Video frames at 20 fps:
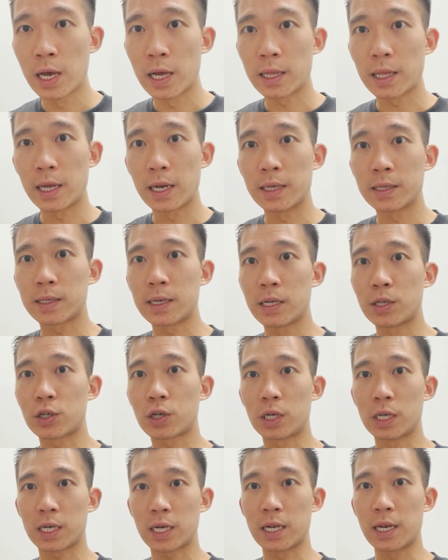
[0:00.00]
that
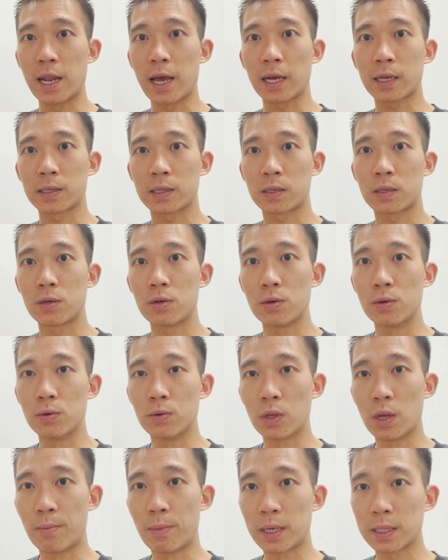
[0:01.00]
essentially connects to
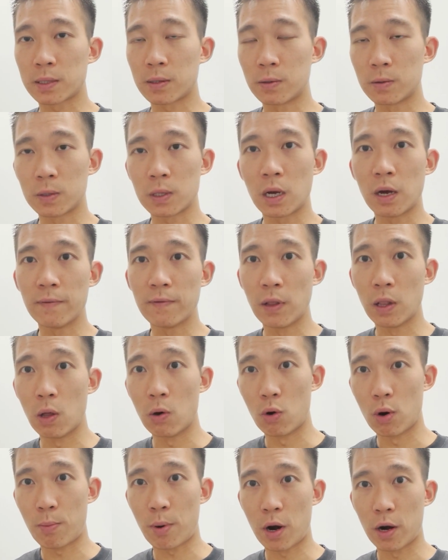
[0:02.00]
the muscles of the
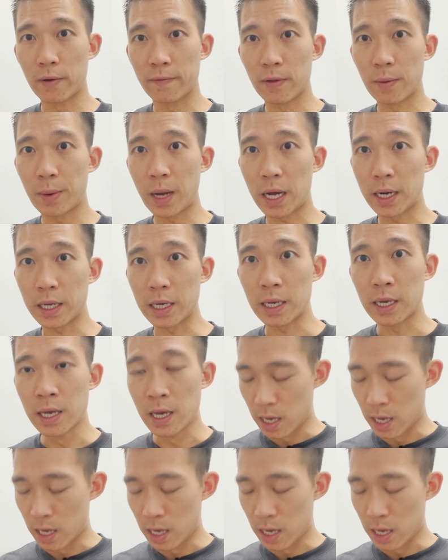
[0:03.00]
lower part of the body.